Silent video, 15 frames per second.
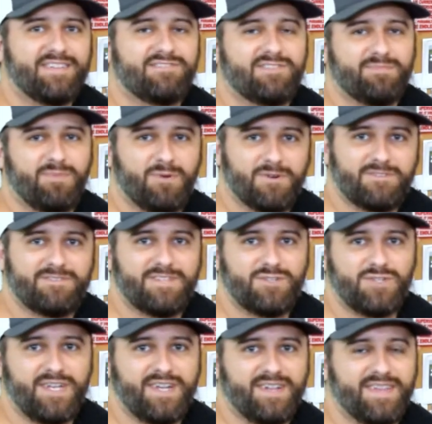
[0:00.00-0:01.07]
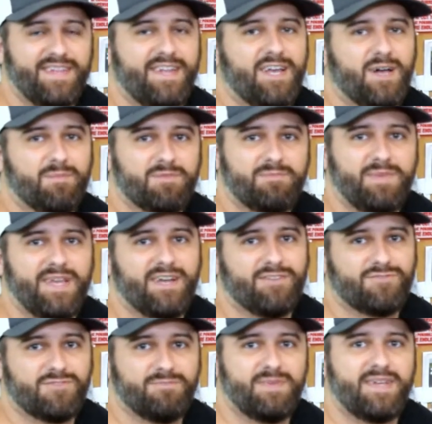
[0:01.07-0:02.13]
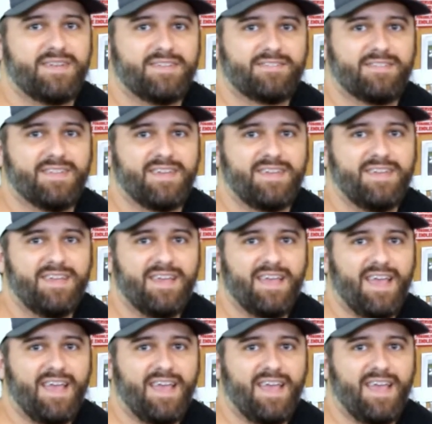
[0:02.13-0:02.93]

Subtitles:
It supports the channel, it helps me out tremendously,